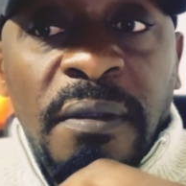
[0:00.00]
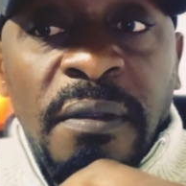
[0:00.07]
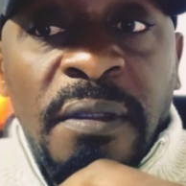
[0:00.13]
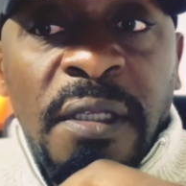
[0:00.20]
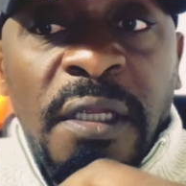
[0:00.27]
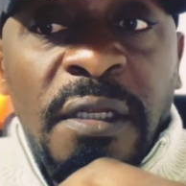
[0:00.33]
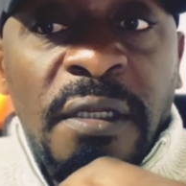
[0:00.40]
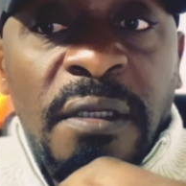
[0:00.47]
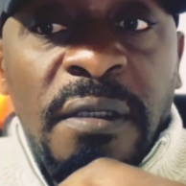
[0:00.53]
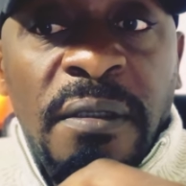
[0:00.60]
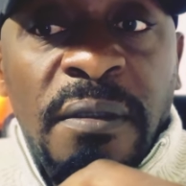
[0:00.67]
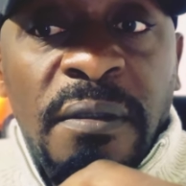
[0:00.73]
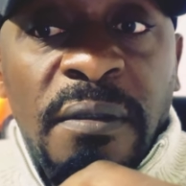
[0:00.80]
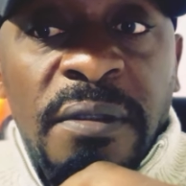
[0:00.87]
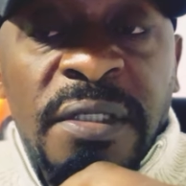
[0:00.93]

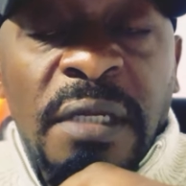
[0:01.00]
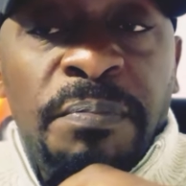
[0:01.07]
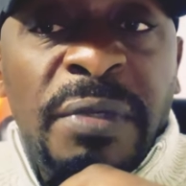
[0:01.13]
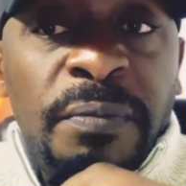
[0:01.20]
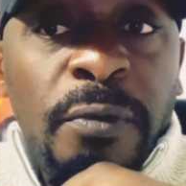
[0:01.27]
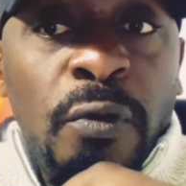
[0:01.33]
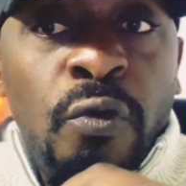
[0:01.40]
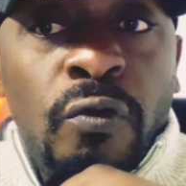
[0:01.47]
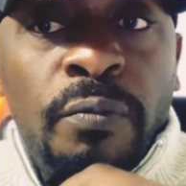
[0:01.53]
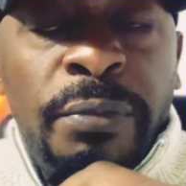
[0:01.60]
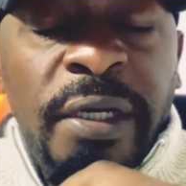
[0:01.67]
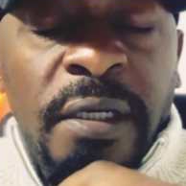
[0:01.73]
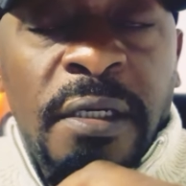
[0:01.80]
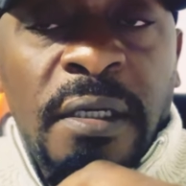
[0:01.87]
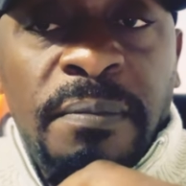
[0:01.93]
they some people who
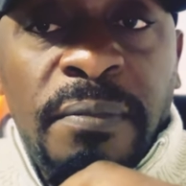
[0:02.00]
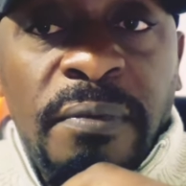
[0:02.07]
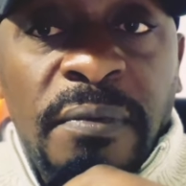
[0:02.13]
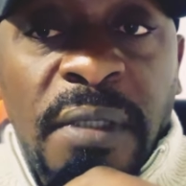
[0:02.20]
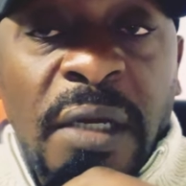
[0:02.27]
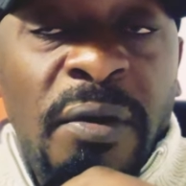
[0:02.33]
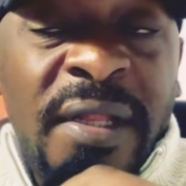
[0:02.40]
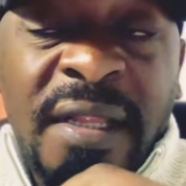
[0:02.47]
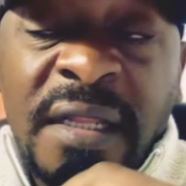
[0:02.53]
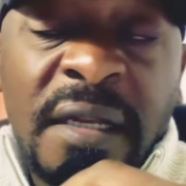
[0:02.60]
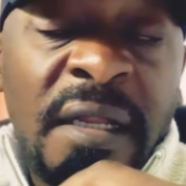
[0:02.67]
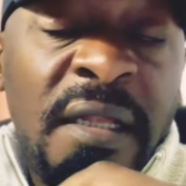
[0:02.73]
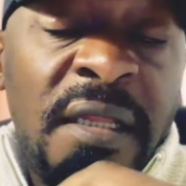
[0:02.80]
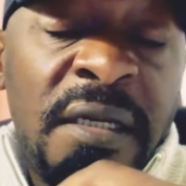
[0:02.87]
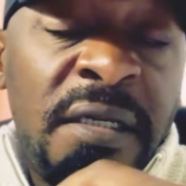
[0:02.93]
break up now at
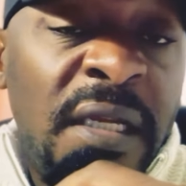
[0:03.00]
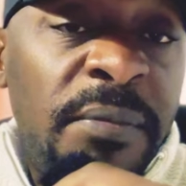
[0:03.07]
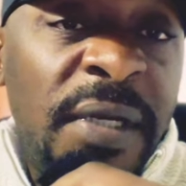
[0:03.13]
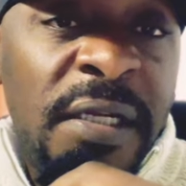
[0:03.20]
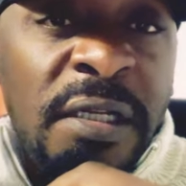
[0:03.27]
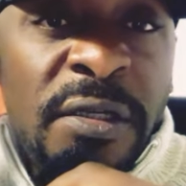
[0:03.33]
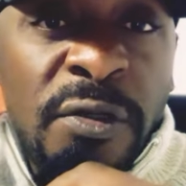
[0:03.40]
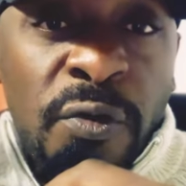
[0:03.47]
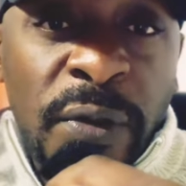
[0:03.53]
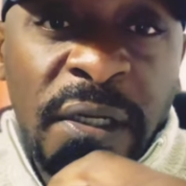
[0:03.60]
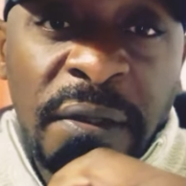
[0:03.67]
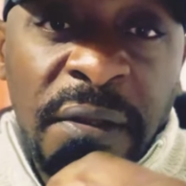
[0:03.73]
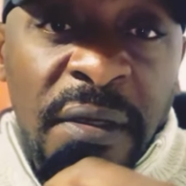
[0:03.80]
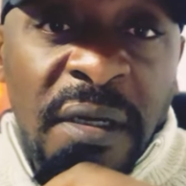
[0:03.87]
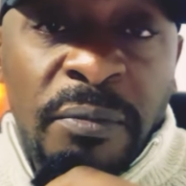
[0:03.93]
that, at that time i didn't know
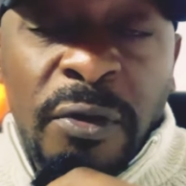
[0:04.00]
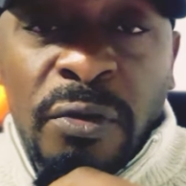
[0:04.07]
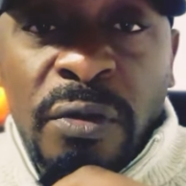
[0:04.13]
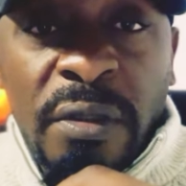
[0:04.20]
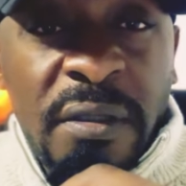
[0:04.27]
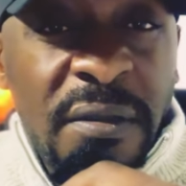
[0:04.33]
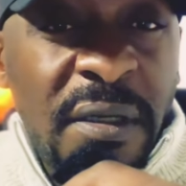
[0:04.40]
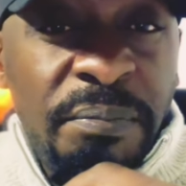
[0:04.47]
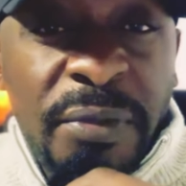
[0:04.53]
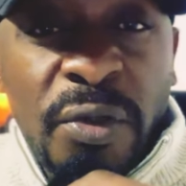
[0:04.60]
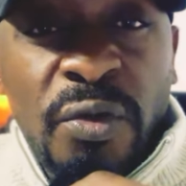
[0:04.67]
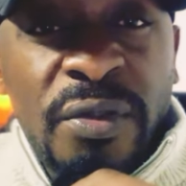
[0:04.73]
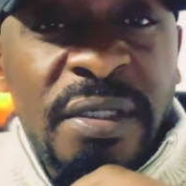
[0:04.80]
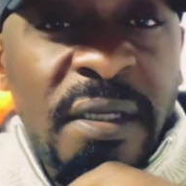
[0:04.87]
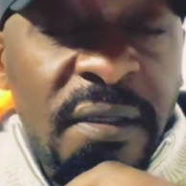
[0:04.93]
anything about
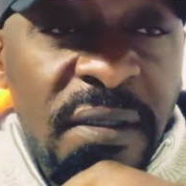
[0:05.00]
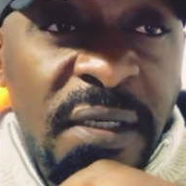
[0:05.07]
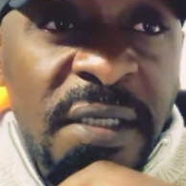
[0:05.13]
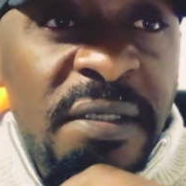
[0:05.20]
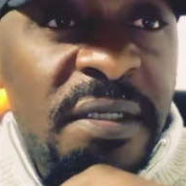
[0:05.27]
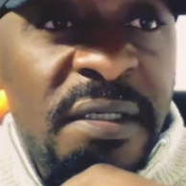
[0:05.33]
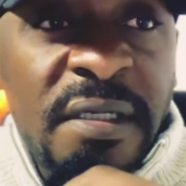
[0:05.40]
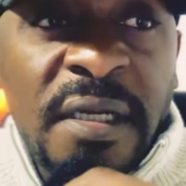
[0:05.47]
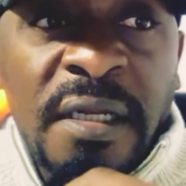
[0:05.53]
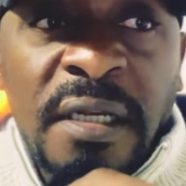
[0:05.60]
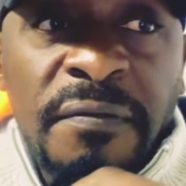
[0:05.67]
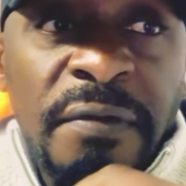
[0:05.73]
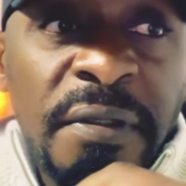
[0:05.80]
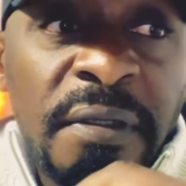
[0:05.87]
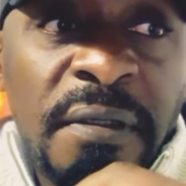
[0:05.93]
abuse and narcissistic and
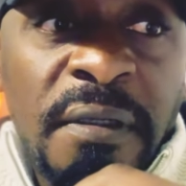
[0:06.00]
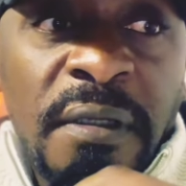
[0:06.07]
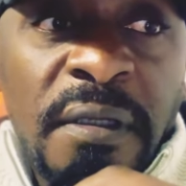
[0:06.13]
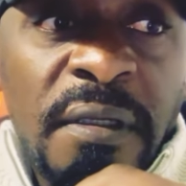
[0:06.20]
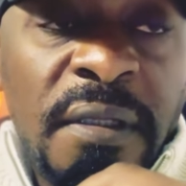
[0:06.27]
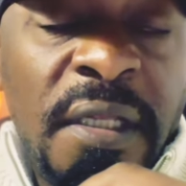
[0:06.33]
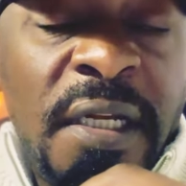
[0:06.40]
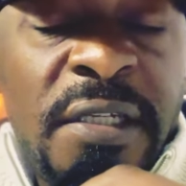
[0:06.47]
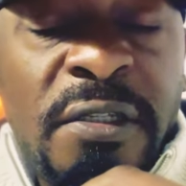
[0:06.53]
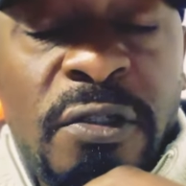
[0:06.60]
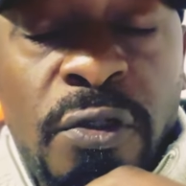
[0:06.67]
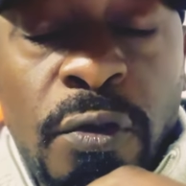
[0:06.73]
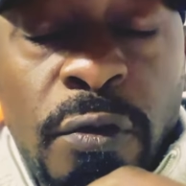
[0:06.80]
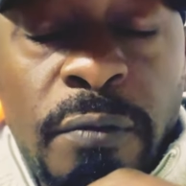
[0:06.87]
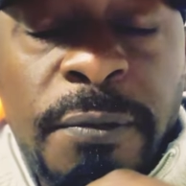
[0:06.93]
everything the
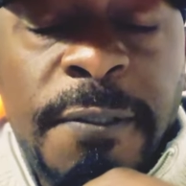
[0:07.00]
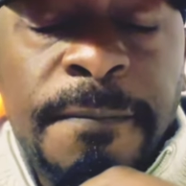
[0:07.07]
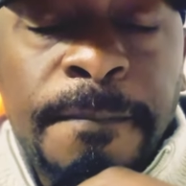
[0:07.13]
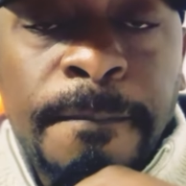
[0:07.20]
narcissist told me